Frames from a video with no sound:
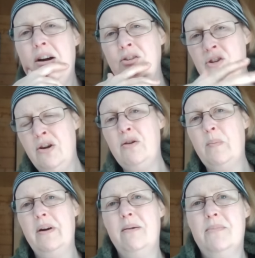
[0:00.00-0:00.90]

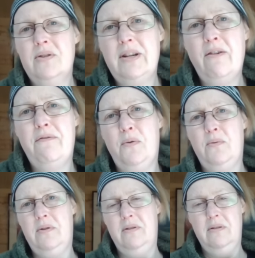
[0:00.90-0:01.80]
knew putting myself
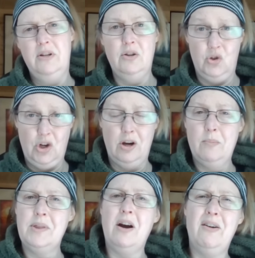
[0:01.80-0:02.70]
on
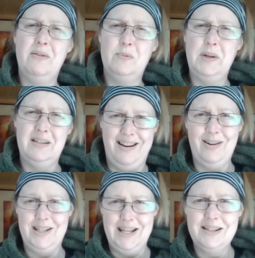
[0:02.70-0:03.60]
YouTube that I would be
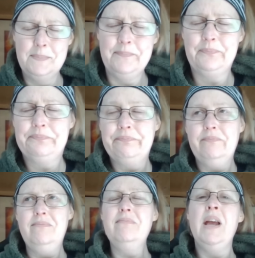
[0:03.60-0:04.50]
targeted.
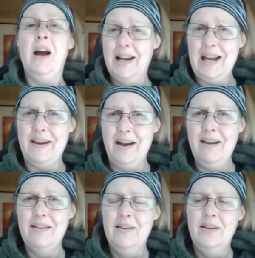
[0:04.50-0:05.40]
I get
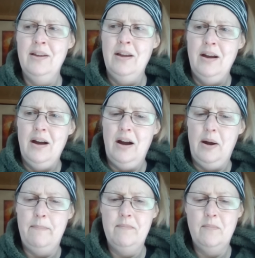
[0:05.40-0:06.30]
that.
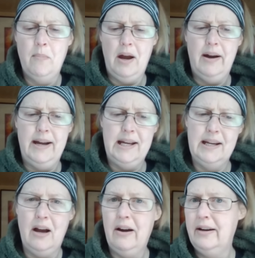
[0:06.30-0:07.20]

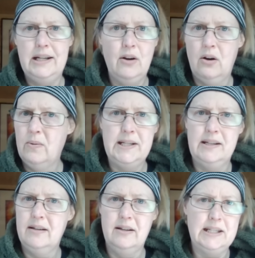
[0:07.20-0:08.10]
I
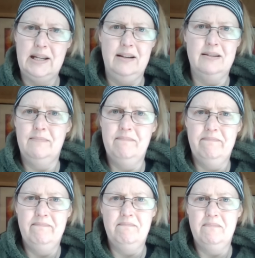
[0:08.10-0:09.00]
didn't understand.
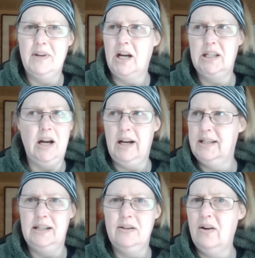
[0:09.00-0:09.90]

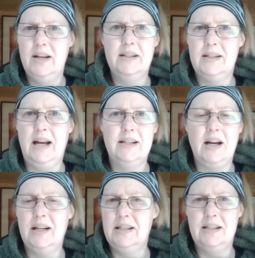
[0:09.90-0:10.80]
I did not understand.
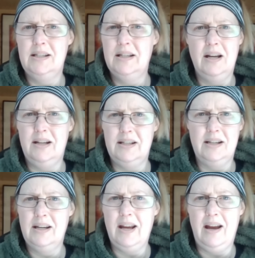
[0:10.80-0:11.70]
I
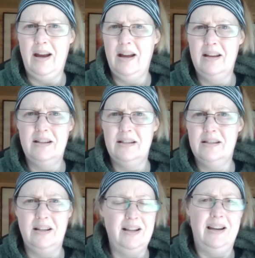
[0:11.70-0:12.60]
didn't get
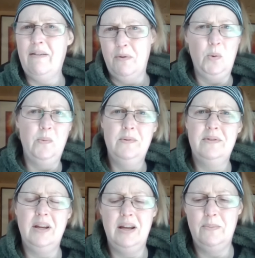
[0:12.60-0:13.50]
to the level
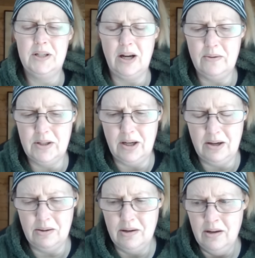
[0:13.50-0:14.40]
that it would go
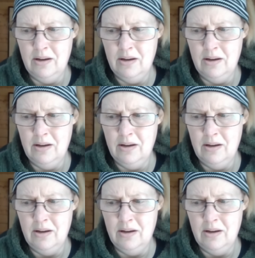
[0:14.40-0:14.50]
to.